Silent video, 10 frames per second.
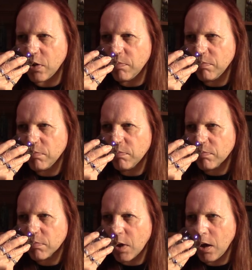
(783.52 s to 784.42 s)
it.
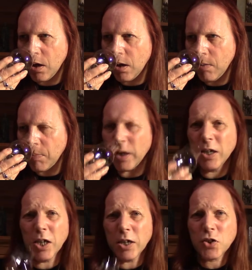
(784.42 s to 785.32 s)
And
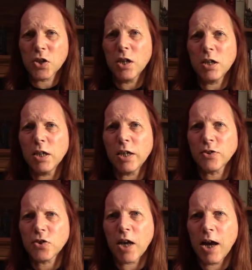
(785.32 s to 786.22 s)
it certainly
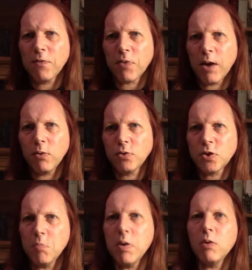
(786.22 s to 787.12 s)
doesn't have that,
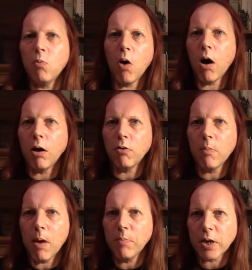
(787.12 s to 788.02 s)
to me, what I
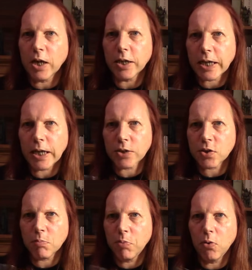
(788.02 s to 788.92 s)
remember kind of
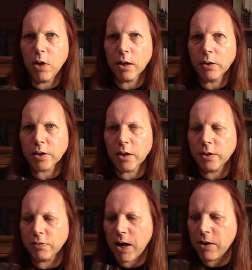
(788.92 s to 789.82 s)
classic Port Ellen
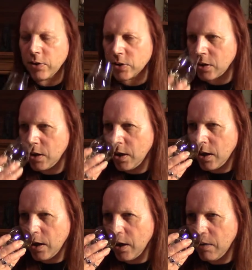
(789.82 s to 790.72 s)
kind of character.
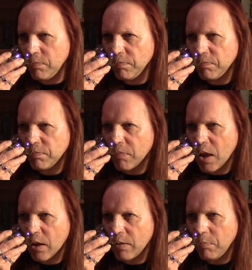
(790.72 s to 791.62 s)

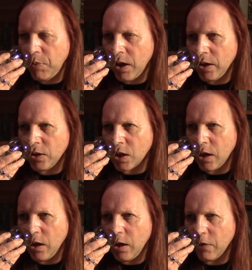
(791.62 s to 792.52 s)
But it's a
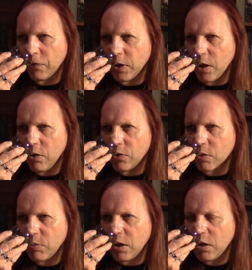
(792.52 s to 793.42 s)
lovely nose. I
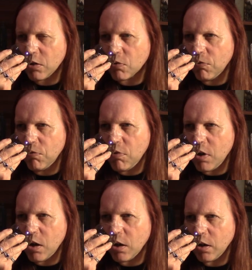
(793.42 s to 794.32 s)
mean, it is
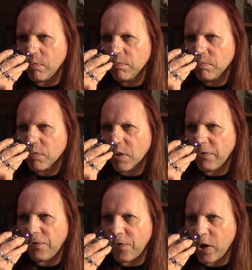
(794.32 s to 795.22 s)
really
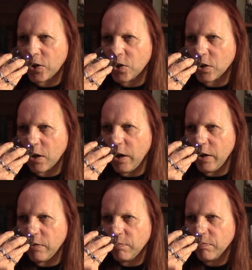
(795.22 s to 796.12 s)
fresh,
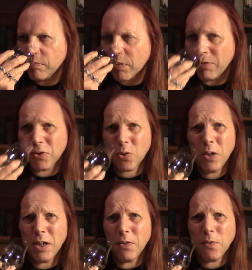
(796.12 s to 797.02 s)
and for
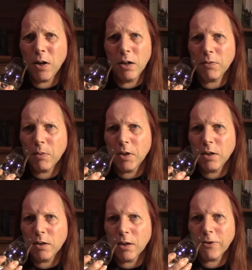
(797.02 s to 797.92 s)
25, I
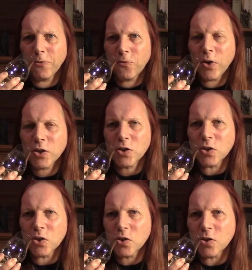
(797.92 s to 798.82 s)
mean, you know, the
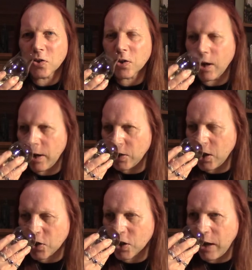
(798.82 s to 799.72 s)
freshness is just
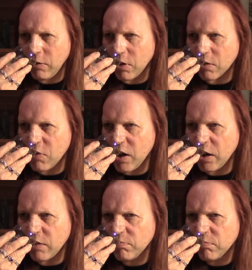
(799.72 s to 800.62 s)
astounding,
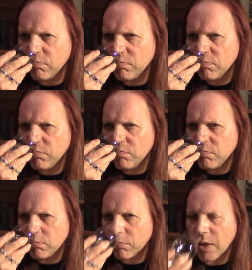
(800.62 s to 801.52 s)
really.
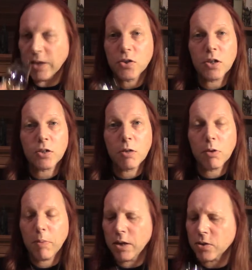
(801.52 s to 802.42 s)
Let's see what
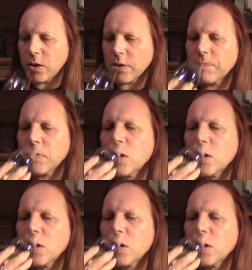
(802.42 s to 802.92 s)
the palate's like.